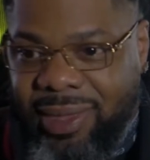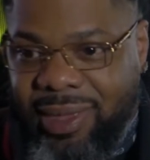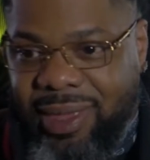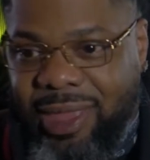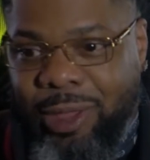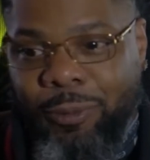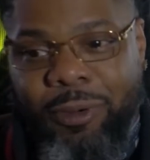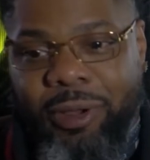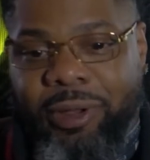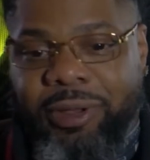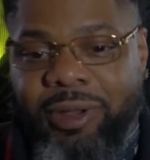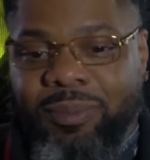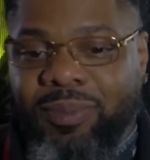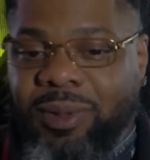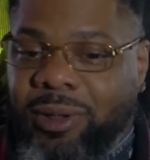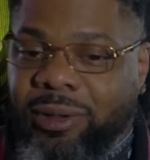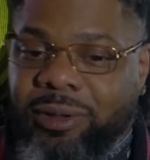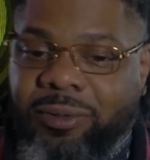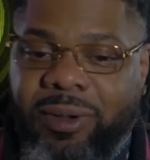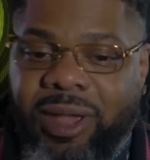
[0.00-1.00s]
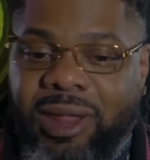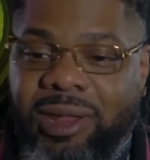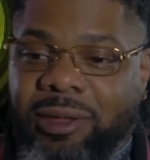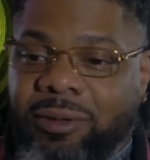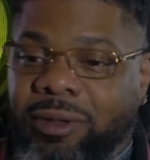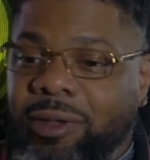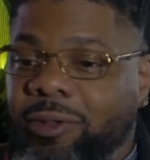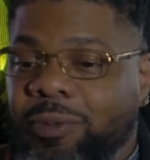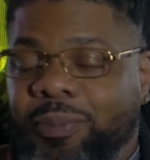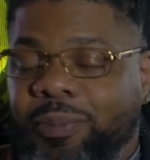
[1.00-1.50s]
He wanted to be on the
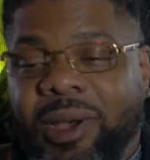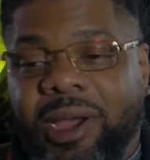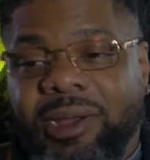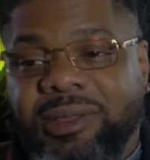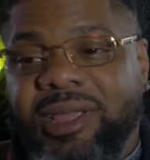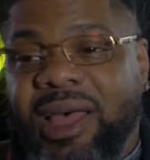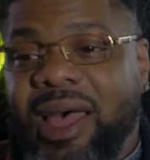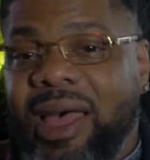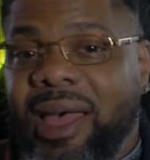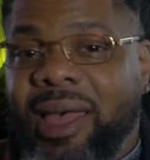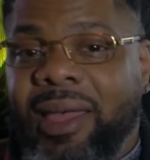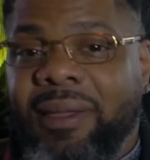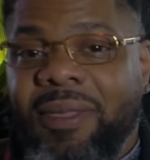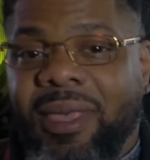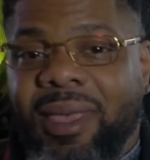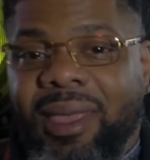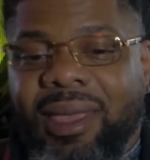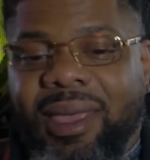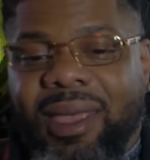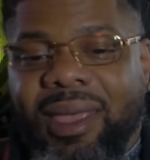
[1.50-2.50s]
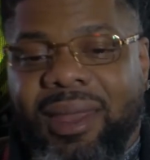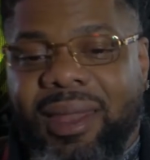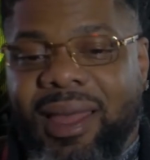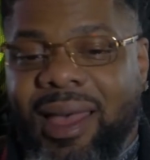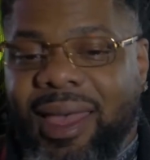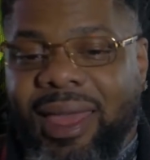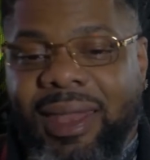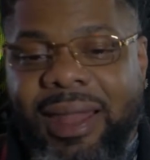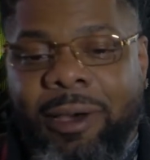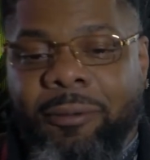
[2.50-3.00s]
radio. He was part time, and I
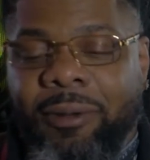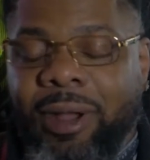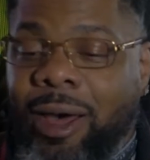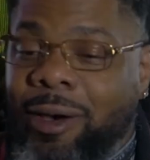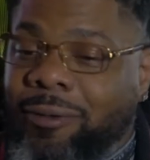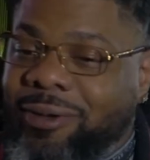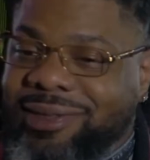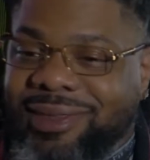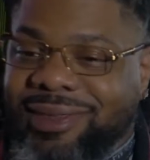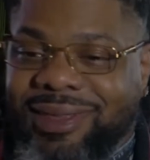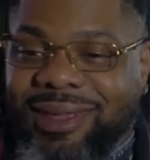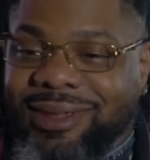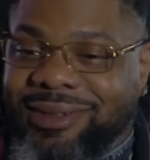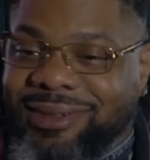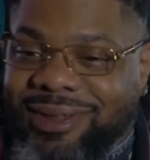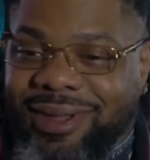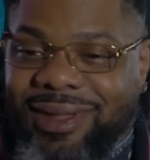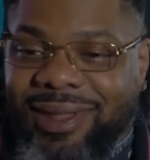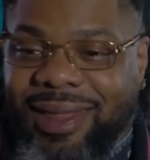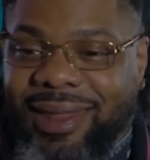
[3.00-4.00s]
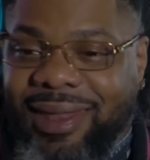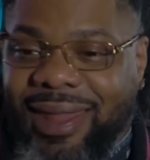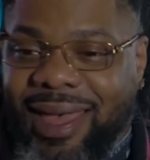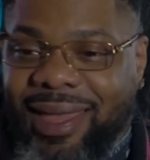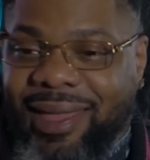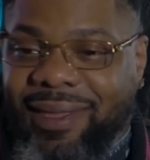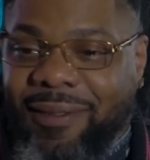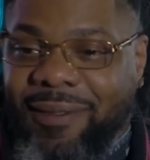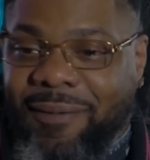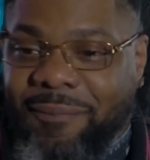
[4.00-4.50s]
and I would always tell Sterling
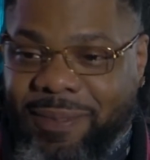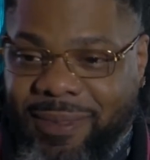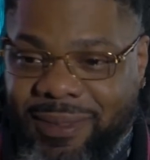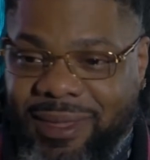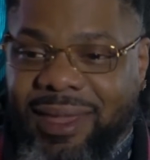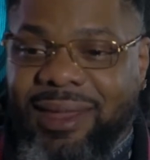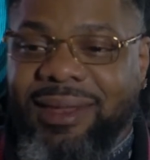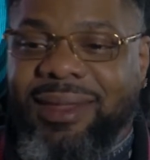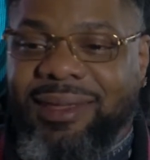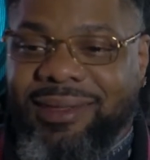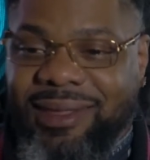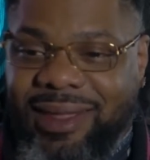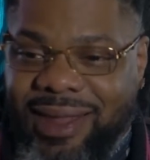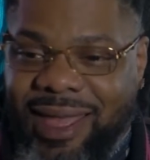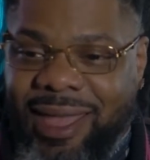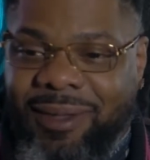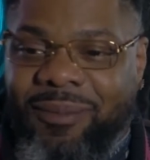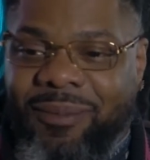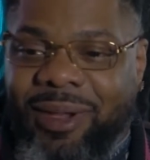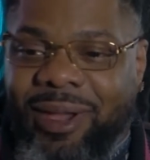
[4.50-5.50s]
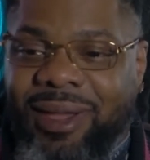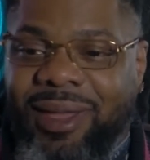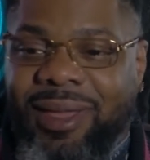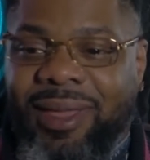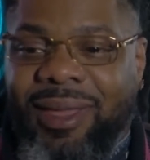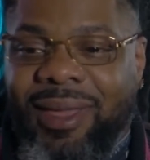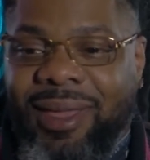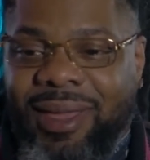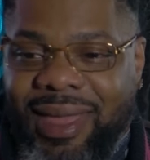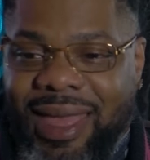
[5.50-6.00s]
Knight. Yeah, DJ Nightmare. DJ
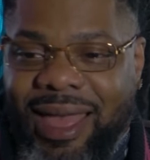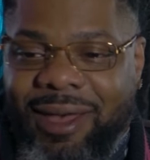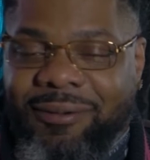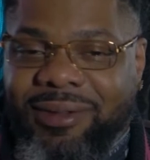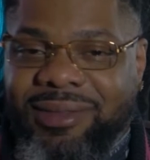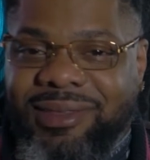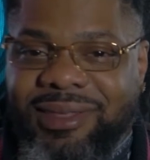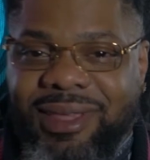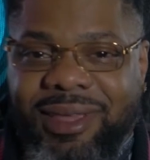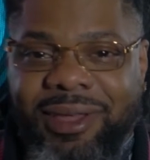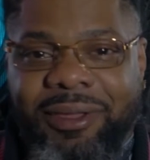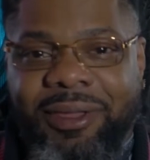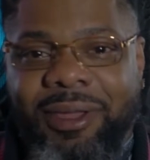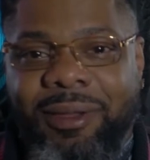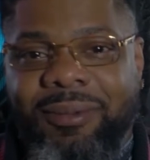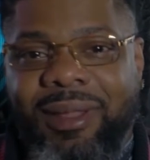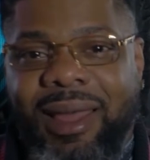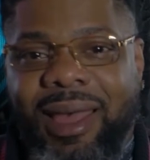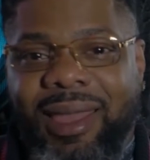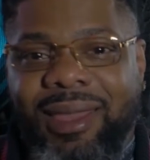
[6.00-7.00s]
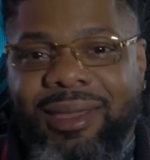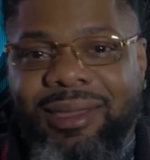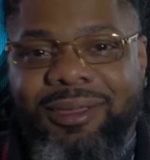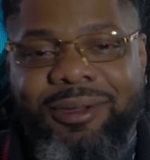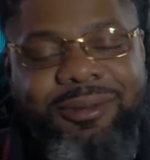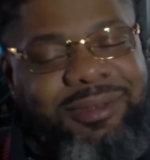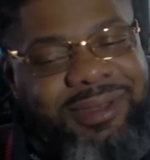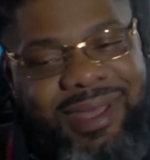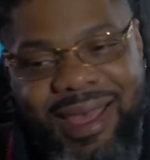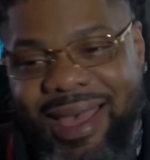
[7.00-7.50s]
Nightmare. Yeah. I would tell him like,
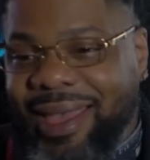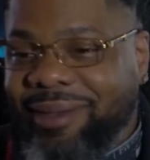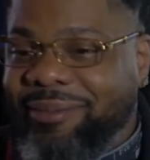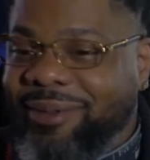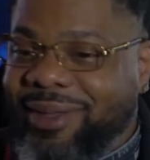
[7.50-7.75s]
"Your time